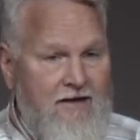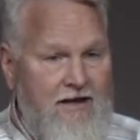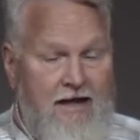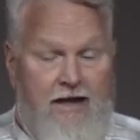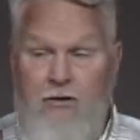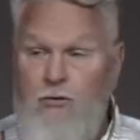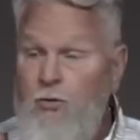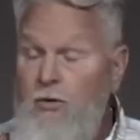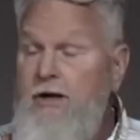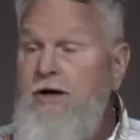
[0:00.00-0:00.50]

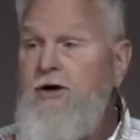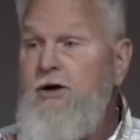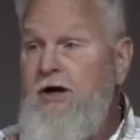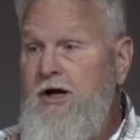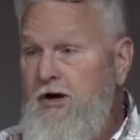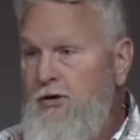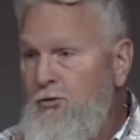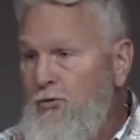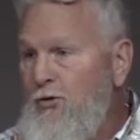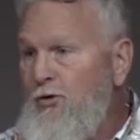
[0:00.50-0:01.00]
And we are
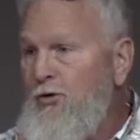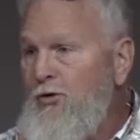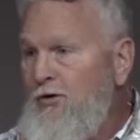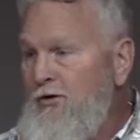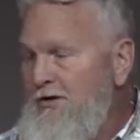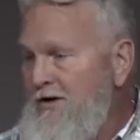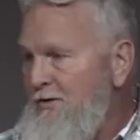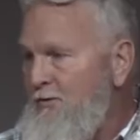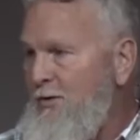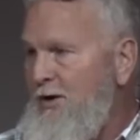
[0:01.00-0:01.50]
going to
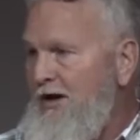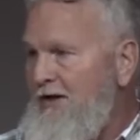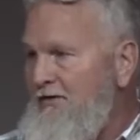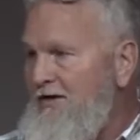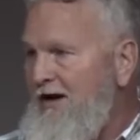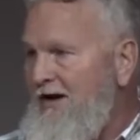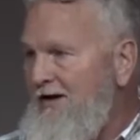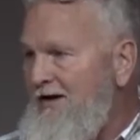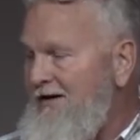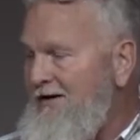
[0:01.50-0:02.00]
rule and reign
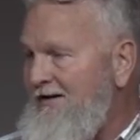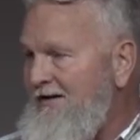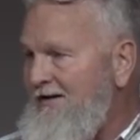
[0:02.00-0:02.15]
there.